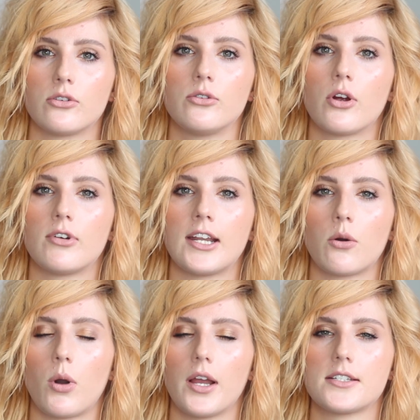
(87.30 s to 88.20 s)
through a really
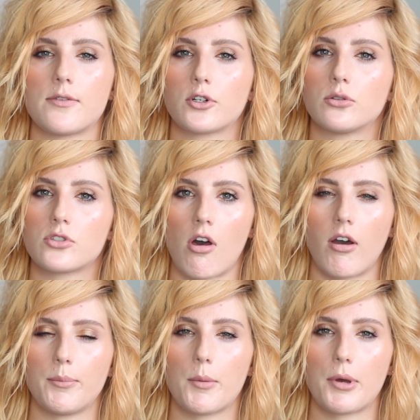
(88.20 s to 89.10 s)
quite difficult
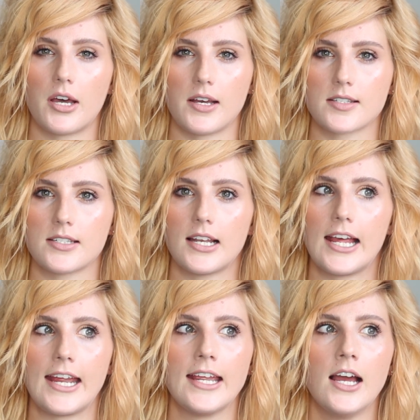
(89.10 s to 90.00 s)
time
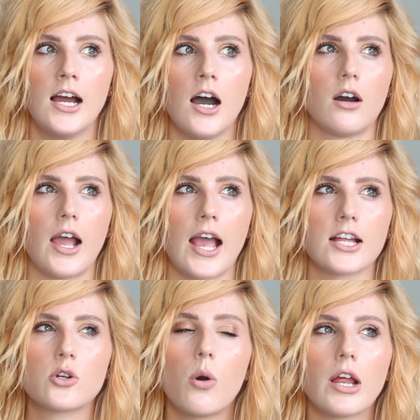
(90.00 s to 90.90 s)
personally. I
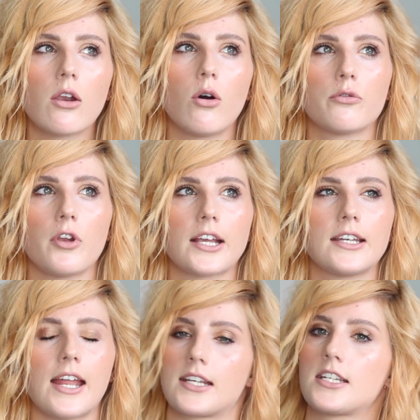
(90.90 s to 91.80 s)
had quite a lot of like
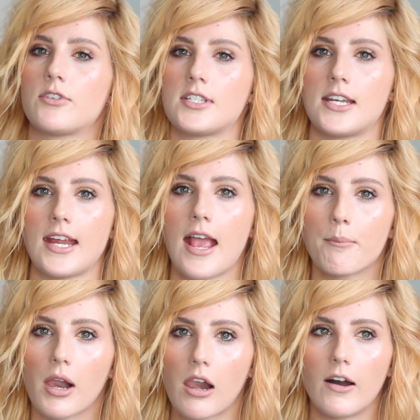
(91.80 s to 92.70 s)
negativity
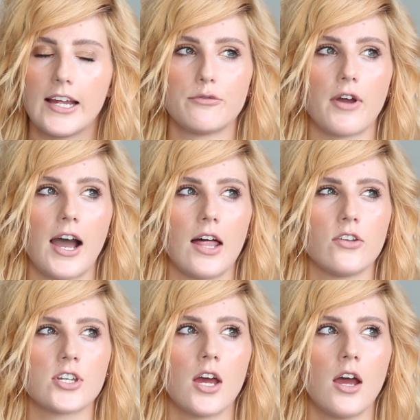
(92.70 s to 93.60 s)
in my life,
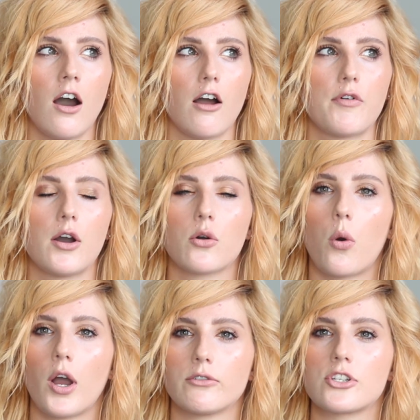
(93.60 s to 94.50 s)
and I felt
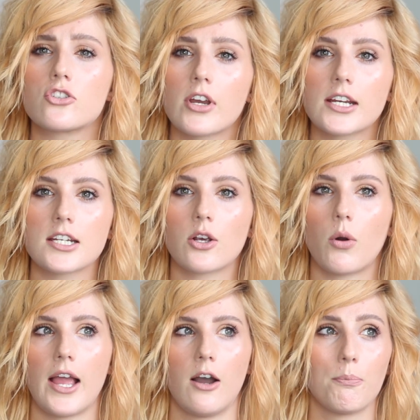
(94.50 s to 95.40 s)
quite restricted,
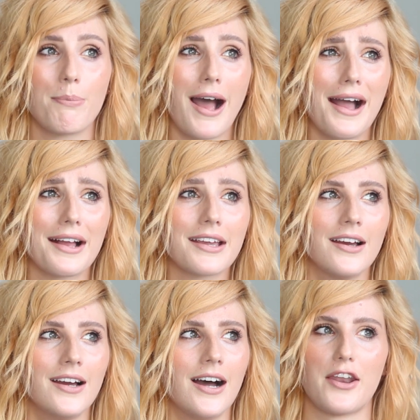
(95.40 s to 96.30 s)
quite held back,
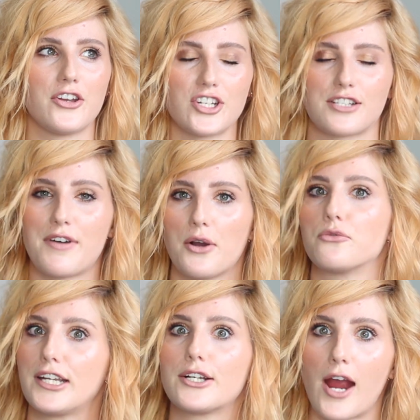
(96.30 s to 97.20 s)
and I just felt
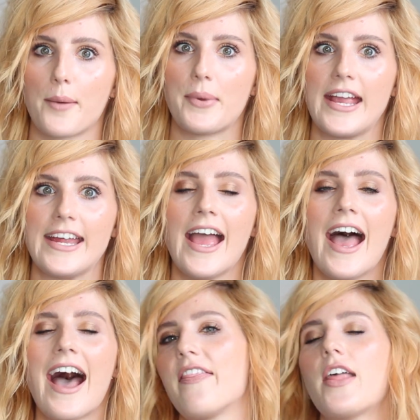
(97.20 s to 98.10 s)
really crappy.
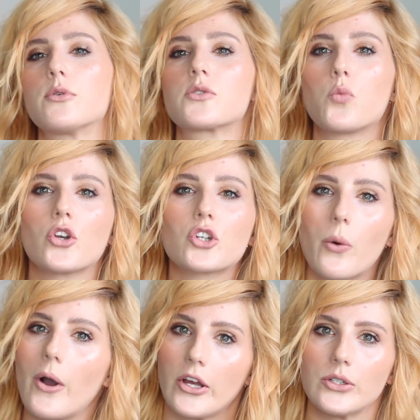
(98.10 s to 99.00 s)
And there was one
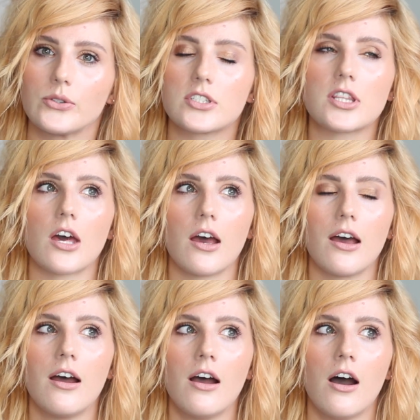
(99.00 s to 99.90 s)
quote
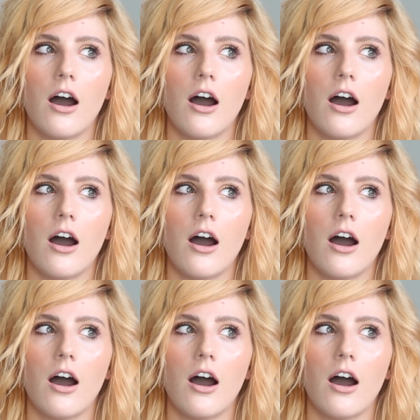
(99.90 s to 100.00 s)
that